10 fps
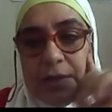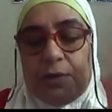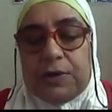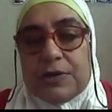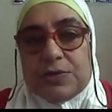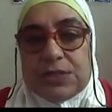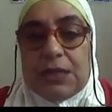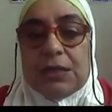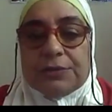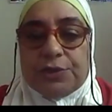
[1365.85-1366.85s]
You're going to
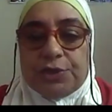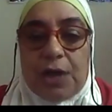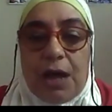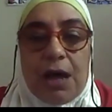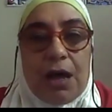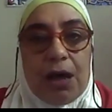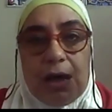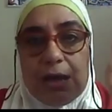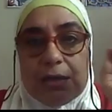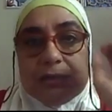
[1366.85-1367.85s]
say sha,
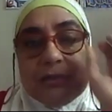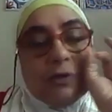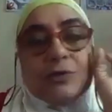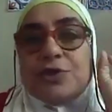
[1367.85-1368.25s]
not